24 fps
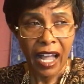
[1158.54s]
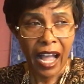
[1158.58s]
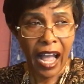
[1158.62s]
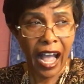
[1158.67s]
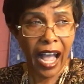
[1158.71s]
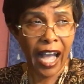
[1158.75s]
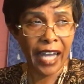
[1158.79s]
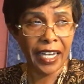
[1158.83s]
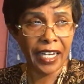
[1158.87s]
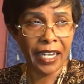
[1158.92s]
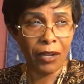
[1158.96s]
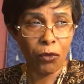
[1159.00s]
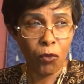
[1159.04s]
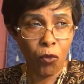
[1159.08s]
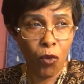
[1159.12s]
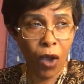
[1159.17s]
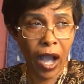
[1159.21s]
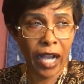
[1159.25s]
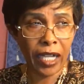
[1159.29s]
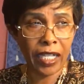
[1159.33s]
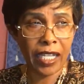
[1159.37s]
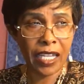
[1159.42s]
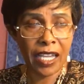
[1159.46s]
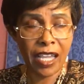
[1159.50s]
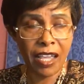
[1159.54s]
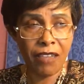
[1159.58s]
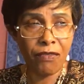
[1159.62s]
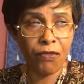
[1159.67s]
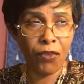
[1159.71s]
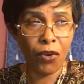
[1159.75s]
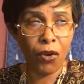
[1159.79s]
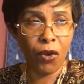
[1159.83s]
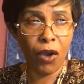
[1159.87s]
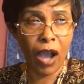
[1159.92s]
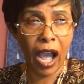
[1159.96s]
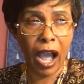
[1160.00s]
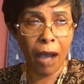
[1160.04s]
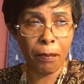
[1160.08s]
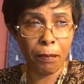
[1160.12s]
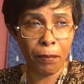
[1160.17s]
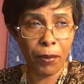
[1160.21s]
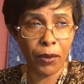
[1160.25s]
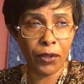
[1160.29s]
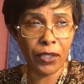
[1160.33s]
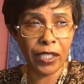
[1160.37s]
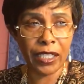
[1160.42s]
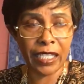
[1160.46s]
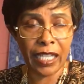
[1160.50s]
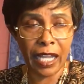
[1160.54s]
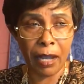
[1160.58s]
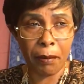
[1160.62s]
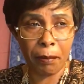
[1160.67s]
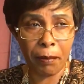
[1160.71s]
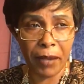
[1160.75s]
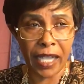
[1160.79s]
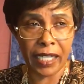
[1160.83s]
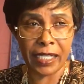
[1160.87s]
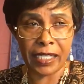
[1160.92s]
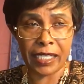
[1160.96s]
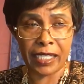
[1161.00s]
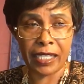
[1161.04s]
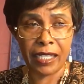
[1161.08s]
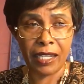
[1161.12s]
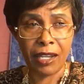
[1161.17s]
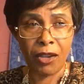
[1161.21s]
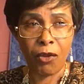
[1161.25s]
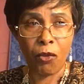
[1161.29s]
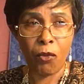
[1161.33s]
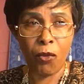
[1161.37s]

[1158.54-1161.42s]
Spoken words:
and work evil upon their beds.